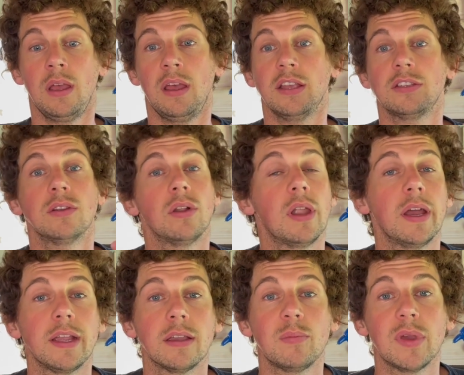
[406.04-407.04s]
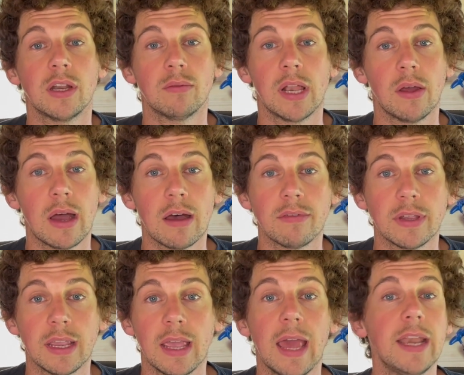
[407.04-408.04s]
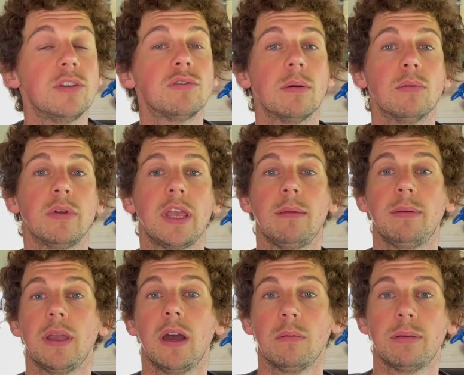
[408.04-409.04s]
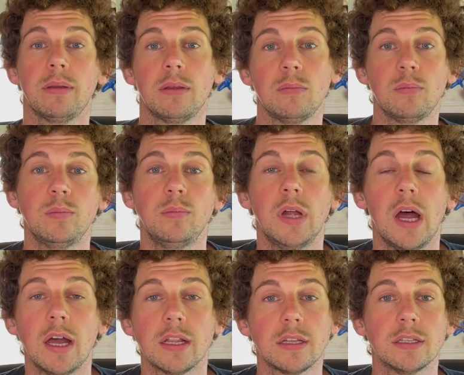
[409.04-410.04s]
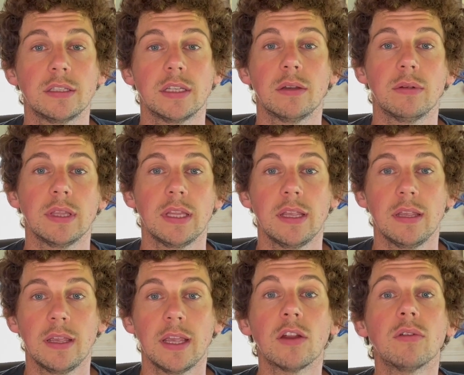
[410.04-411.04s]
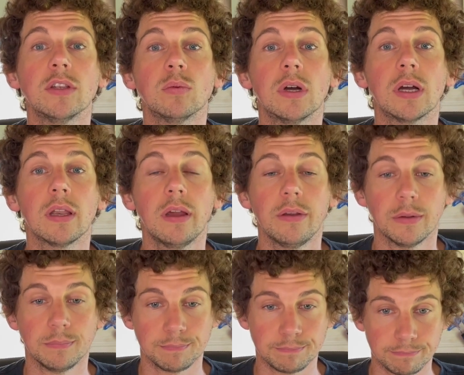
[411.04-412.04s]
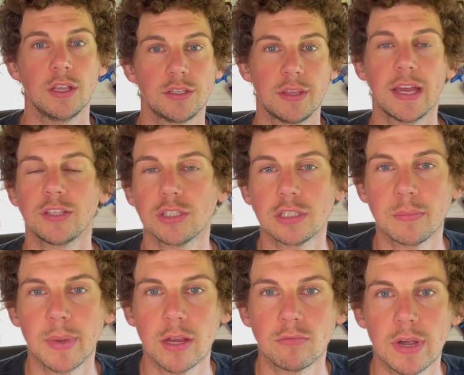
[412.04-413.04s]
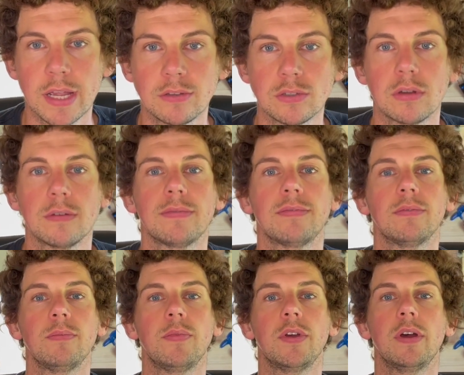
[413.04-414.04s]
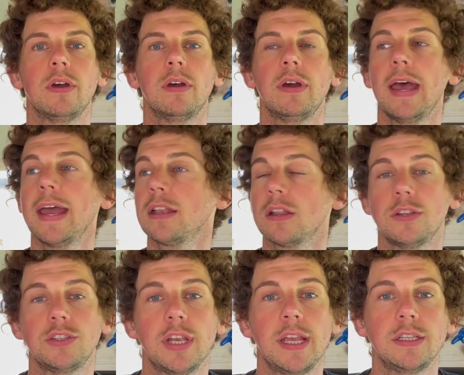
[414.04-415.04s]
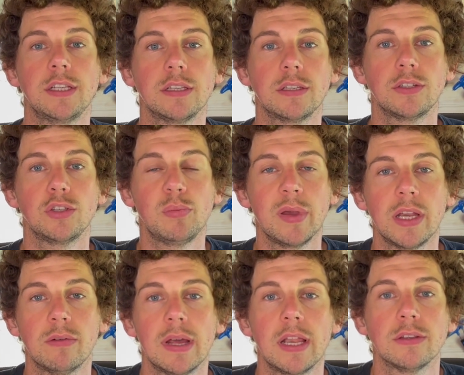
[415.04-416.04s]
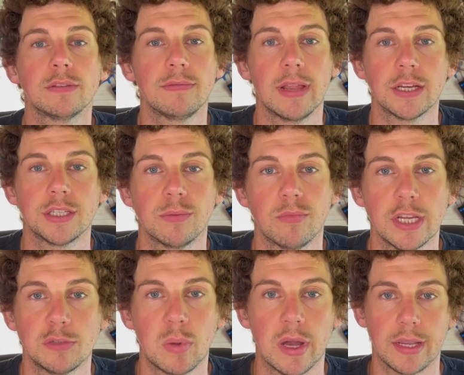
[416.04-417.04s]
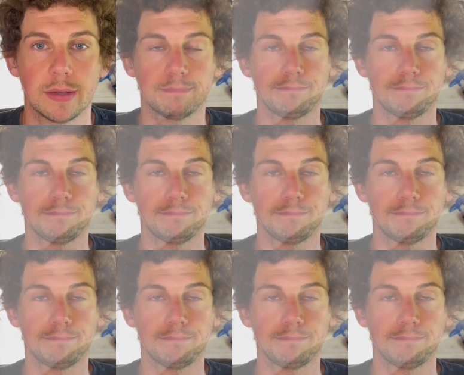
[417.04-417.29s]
It's not like Pinarello having any trouble keeping up, considering the increased workload. So that just about rounds off the headline changes to Pinarello's flagship race bike.